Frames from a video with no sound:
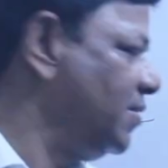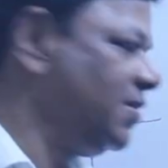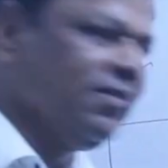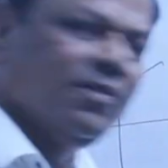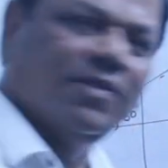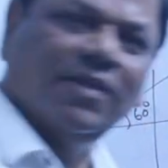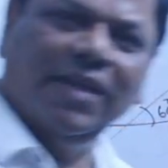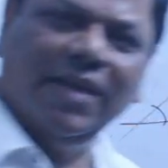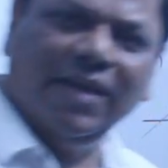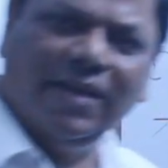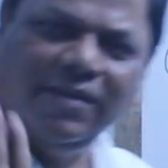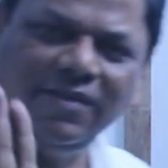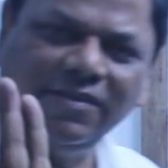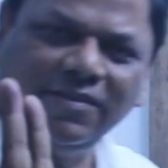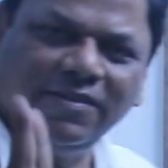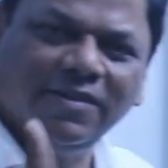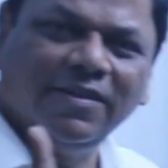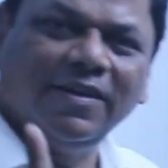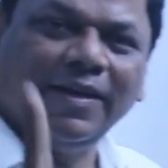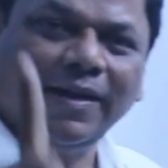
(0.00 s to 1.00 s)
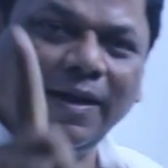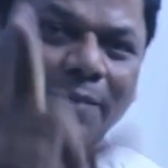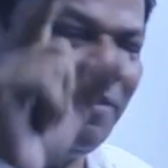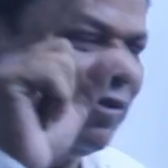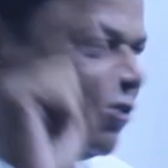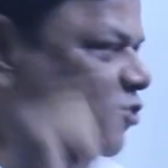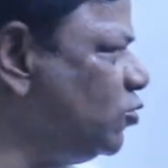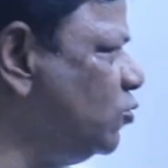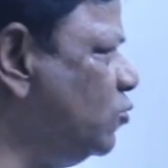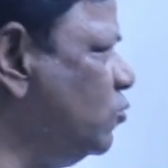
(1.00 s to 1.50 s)
Clear? Number
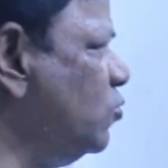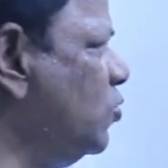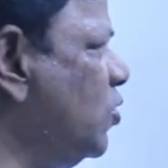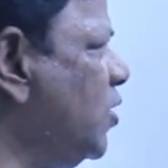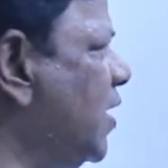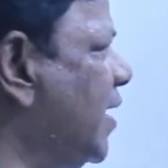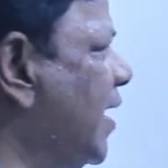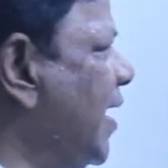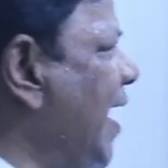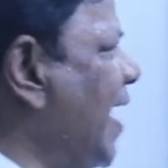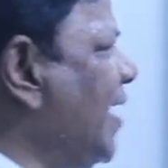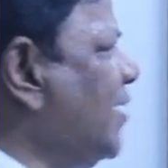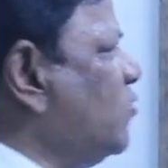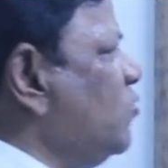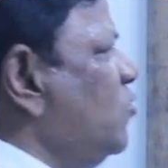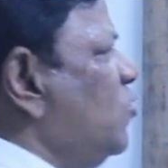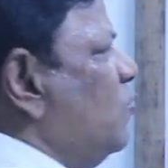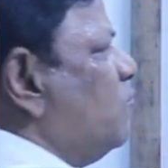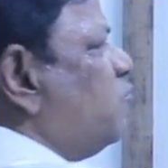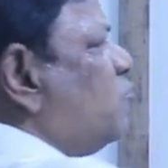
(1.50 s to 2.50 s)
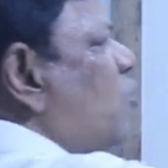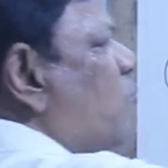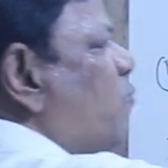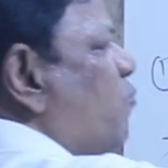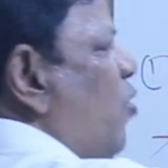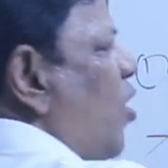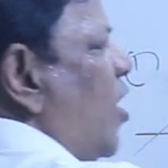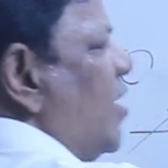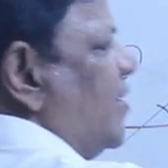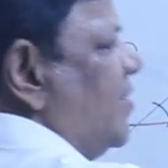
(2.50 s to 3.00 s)
2. Let 2
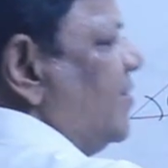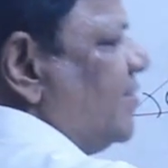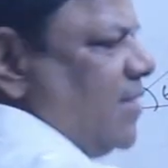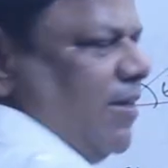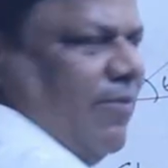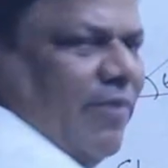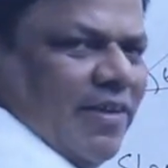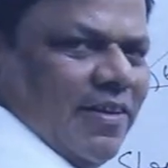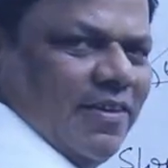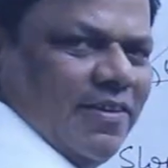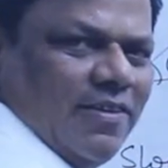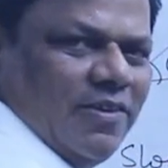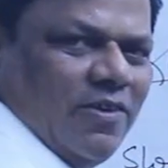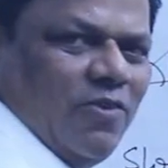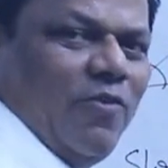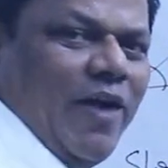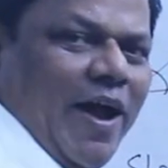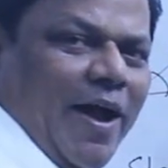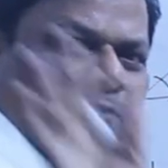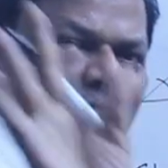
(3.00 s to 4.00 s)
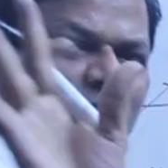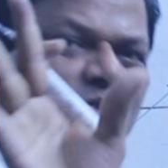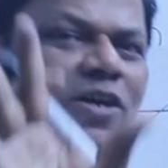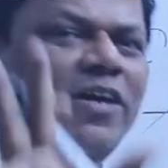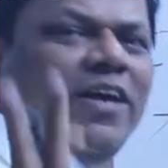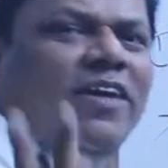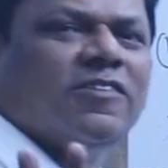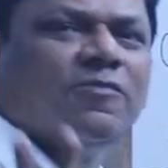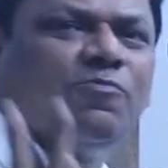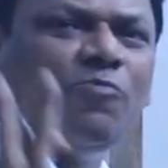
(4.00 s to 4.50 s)
point is given. I am doing
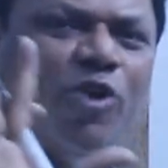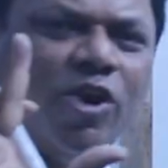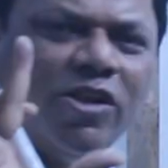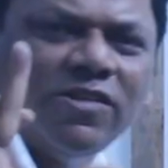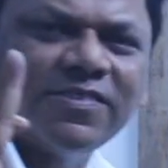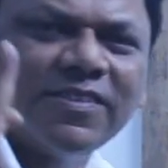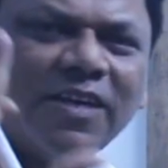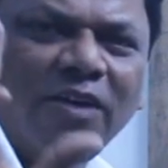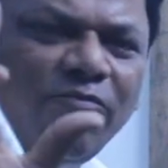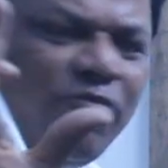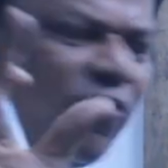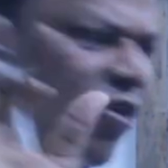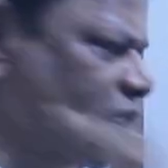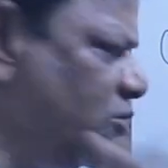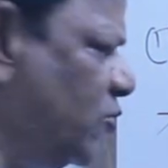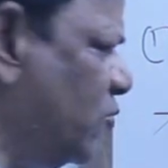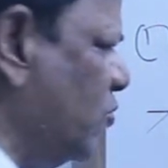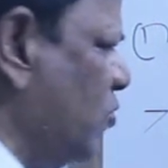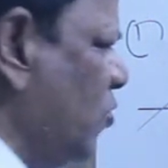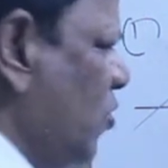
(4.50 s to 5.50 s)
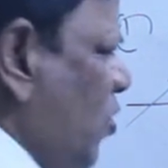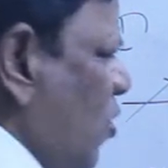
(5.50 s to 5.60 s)
a small sum for you.